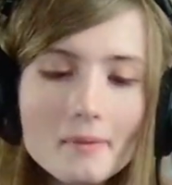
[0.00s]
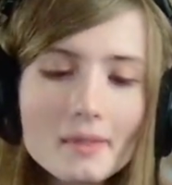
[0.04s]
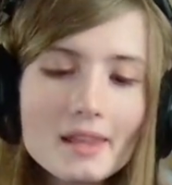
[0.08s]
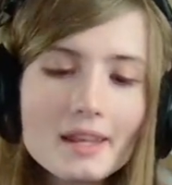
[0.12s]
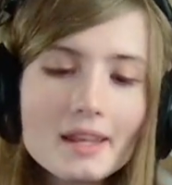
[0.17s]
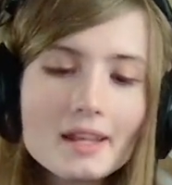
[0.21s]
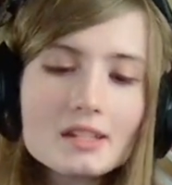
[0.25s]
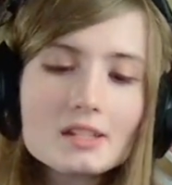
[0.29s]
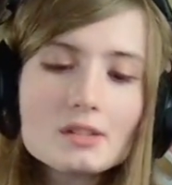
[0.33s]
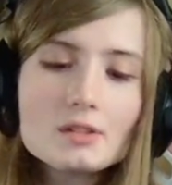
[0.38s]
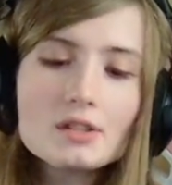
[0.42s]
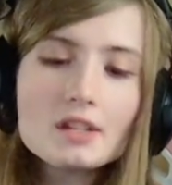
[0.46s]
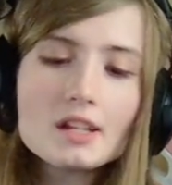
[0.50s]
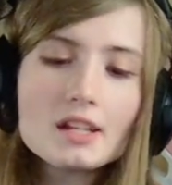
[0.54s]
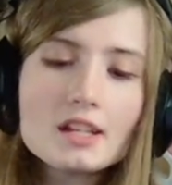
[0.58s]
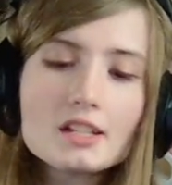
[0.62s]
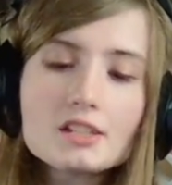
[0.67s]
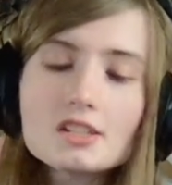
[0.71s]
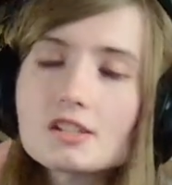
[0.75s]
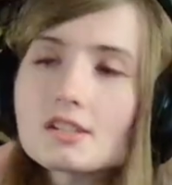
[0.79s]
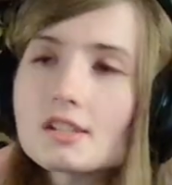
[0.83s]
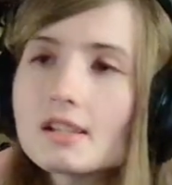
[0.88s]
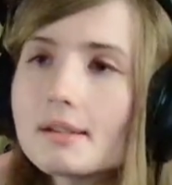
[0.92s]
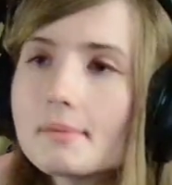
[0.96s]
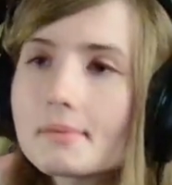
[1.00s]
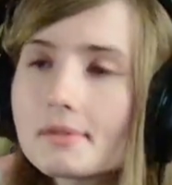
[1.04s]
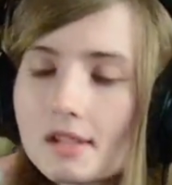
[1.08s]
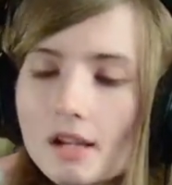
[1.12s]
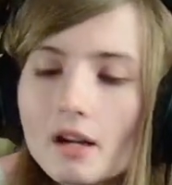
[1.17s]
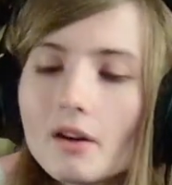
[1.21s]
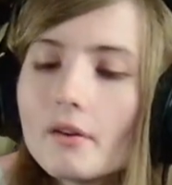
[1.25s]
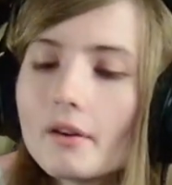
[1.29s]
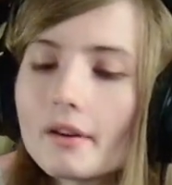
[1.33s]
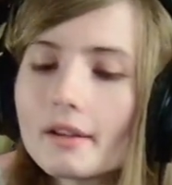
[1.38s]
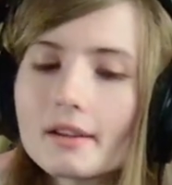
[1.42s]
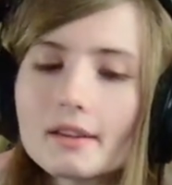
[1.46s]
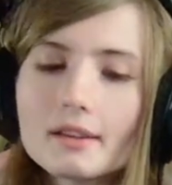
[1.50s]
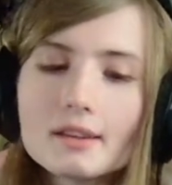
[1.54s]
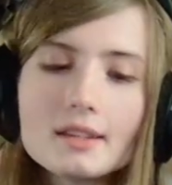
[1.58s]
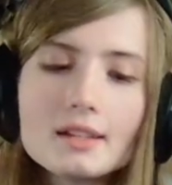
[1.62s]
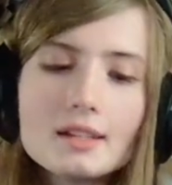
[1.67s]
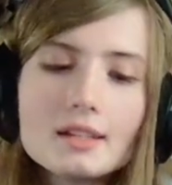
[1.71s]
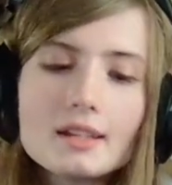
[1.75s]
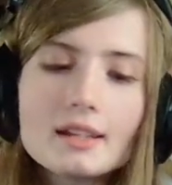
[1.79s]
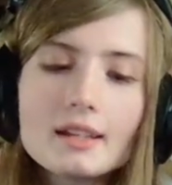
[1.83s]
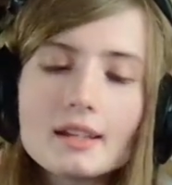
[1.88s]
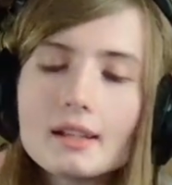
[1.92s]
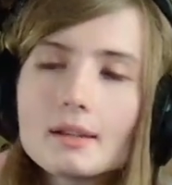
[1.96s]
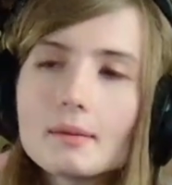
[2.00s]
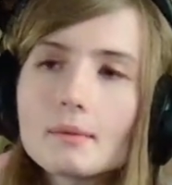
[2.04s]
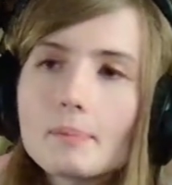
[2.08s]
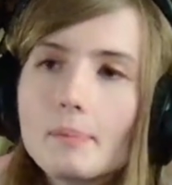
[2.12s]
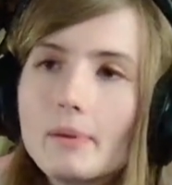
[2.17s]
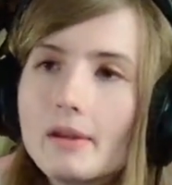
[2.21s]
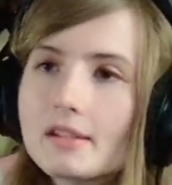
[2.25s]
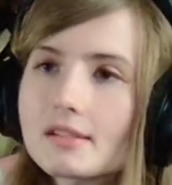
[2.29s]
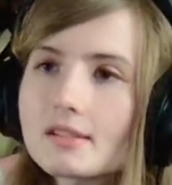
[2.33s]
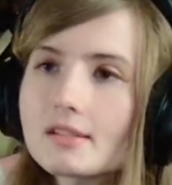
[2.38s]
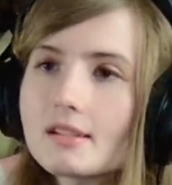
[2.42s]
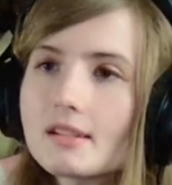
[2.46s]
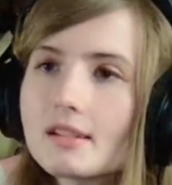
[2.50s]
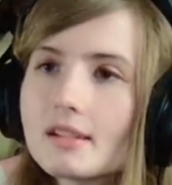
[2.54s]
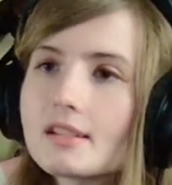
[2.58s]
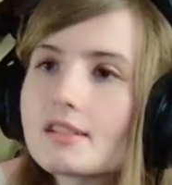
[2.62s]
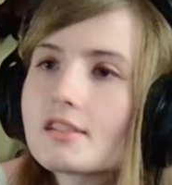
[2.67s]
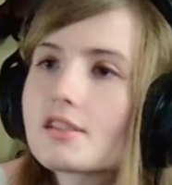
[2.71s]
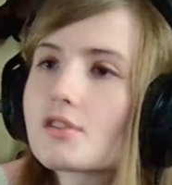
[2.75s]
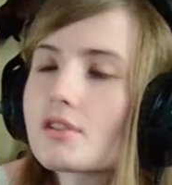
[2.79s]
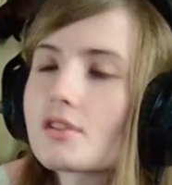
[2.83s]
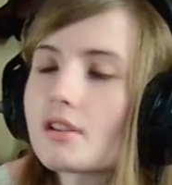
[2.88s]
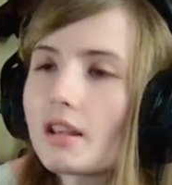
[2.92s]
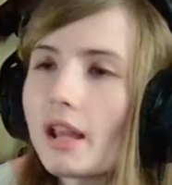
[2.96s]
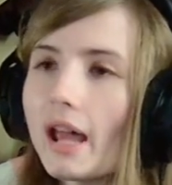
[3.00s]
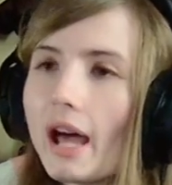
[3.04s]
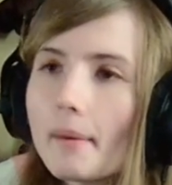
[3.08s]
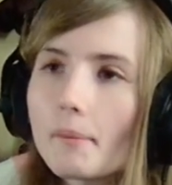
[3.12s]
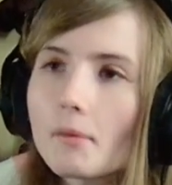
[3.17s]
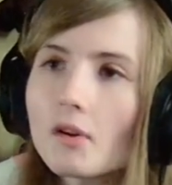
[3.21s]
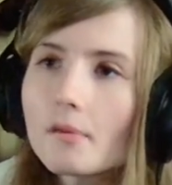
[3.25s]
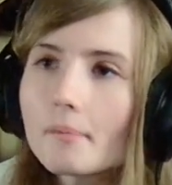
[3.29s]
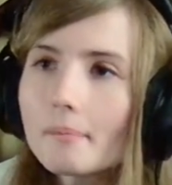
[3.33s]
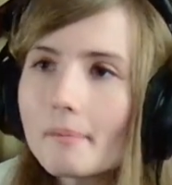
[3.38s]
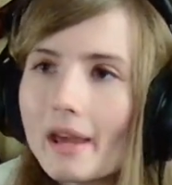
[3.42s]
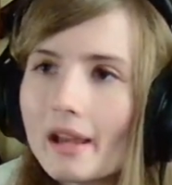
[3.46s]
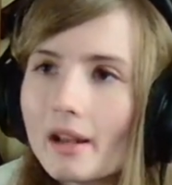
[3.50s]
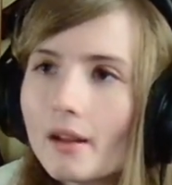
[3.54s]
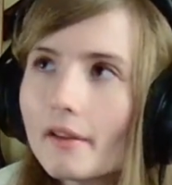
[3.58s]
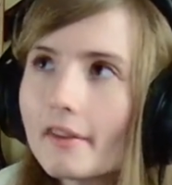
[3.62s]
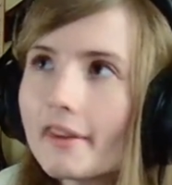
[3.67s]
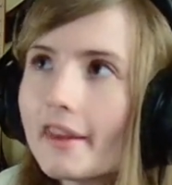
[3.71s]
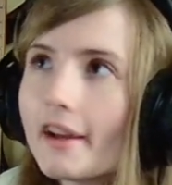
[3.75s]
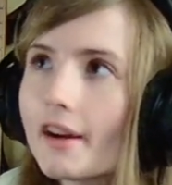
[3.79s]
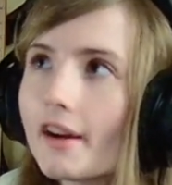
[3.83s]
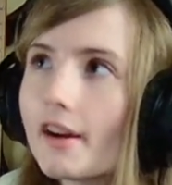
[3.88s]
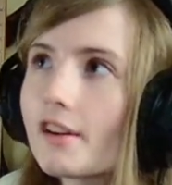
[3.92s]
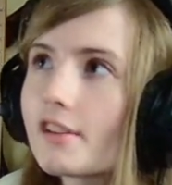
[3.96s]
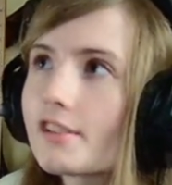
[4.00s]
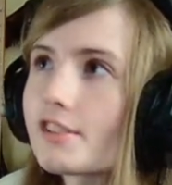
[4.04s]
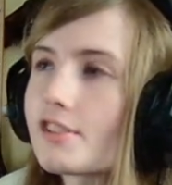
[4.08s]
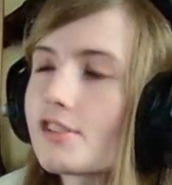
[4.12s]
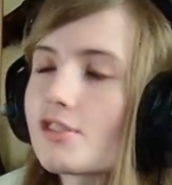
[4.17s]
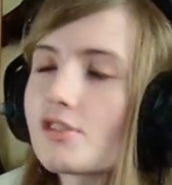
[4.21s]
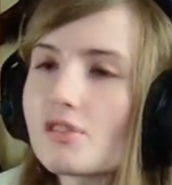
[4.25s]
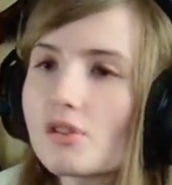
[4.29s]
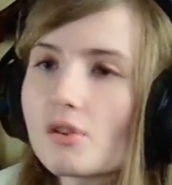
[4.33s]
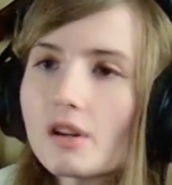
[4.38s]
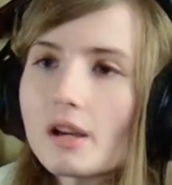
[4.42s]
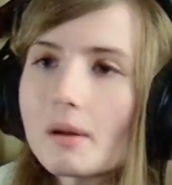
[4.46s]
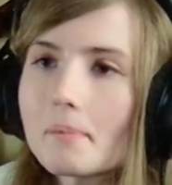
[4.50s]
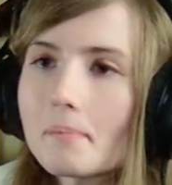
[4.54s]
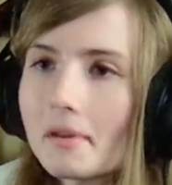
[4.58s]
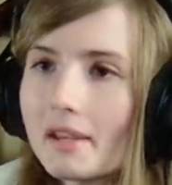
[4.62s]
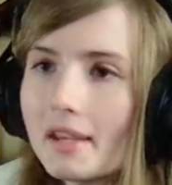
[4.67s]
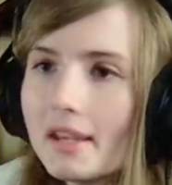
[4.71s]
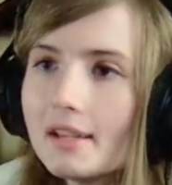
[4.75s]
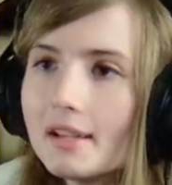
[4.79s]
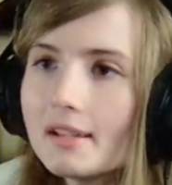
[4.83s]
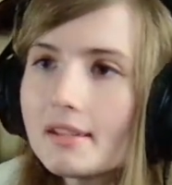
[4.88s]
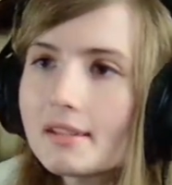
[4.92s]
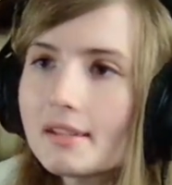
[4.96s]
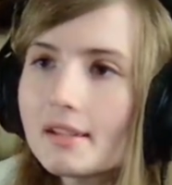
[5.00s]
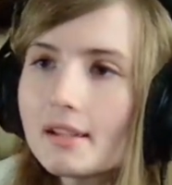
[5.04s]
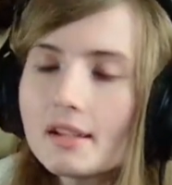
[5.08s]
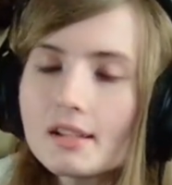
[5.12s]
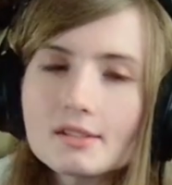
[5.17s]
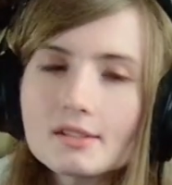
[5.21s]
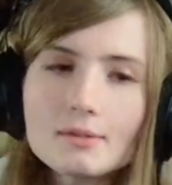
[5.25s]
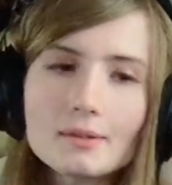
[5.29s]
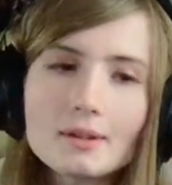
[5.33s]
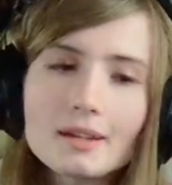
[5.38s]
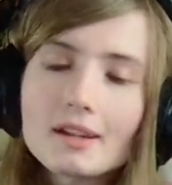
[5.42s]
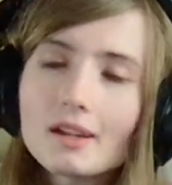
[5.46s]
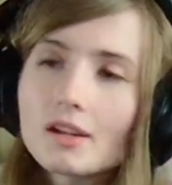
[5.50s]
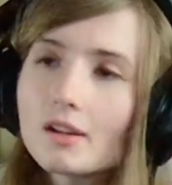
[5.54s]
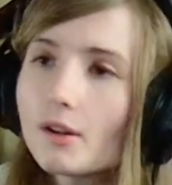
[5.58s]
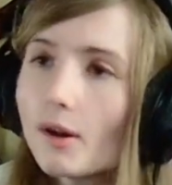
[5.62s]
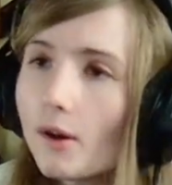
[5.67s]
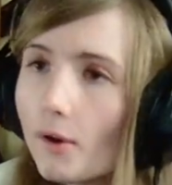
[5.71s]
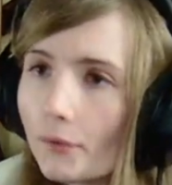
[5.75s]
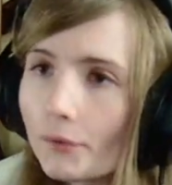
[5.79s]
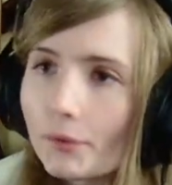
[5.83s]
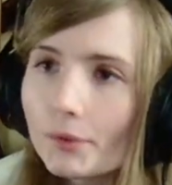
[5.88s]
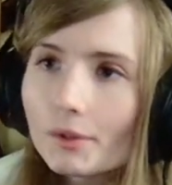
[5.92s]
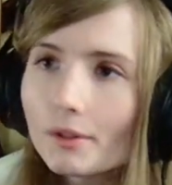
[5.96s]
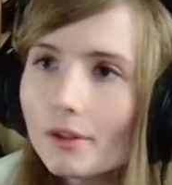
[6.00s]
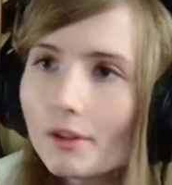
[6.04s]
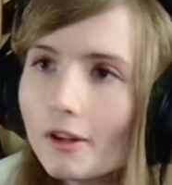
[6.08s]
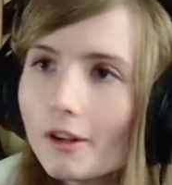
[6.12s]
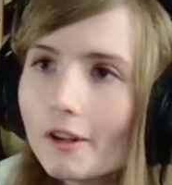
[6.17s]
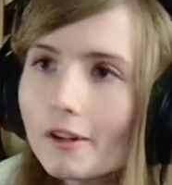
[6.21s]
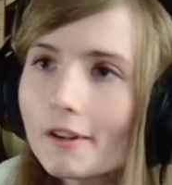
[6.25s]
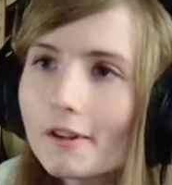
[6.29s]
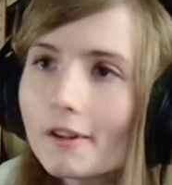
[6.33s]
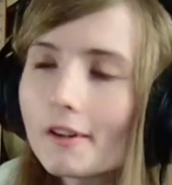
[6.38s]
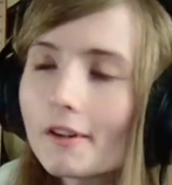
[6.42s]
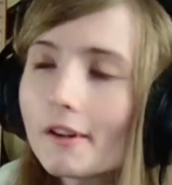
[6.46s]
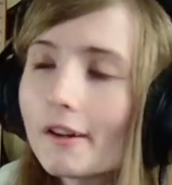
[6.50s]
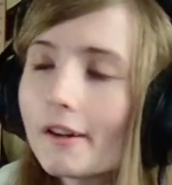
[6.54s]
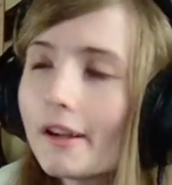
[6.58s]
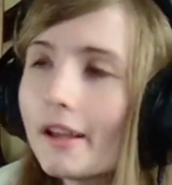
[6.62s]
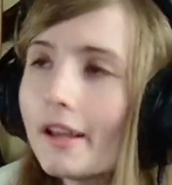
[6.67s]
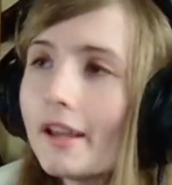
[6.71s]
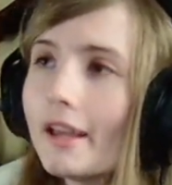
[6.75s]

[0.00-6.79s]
It just keeps going. The piston is, there's a lot more metal there to soak up heat, so it can go for longer.